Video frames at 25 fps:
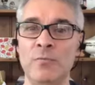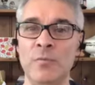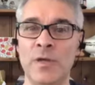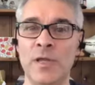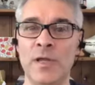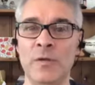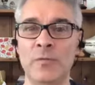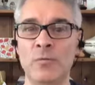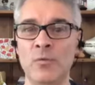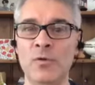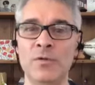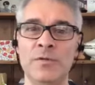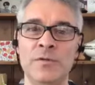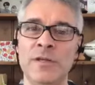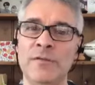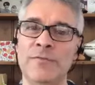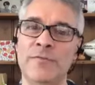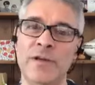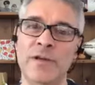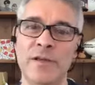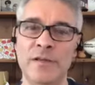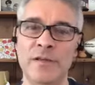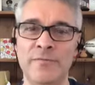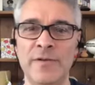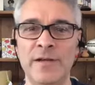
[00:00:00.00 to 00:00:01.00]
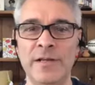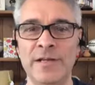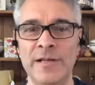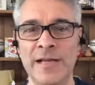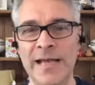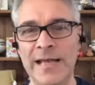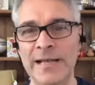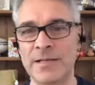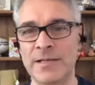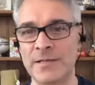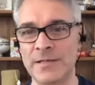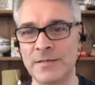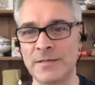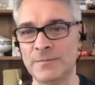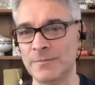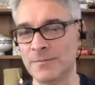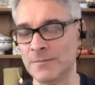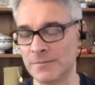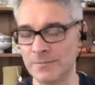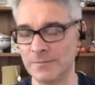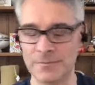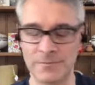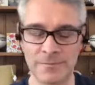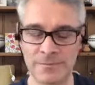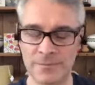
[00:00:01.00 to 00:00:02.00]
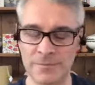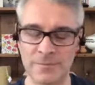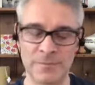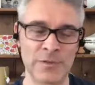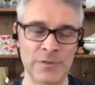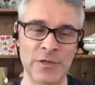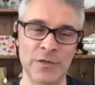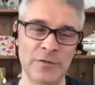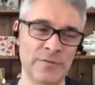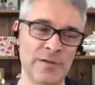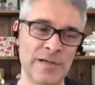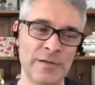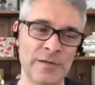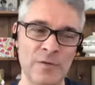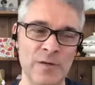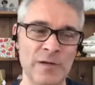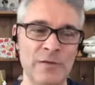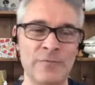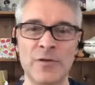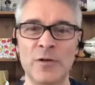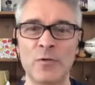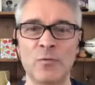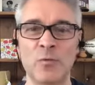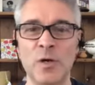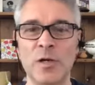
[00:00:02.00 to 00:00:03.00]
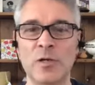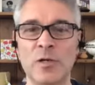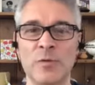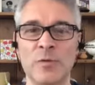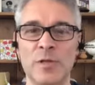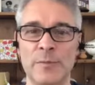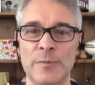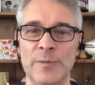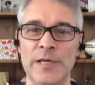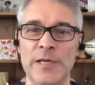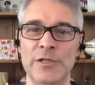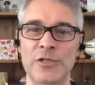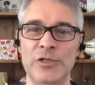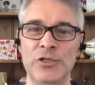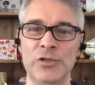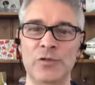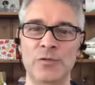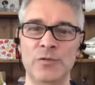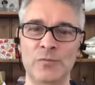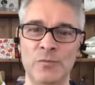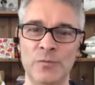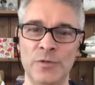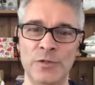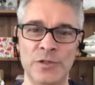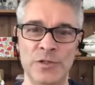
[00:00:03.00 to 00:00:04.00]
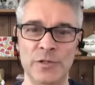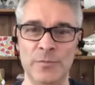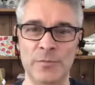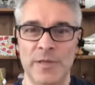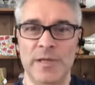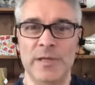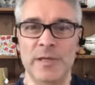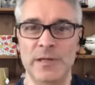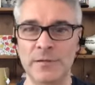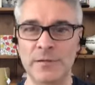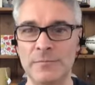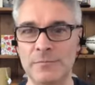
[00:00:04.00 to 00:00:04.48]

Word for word: it would if I if I'd had, you know, if I if I'd worked with a patient which had been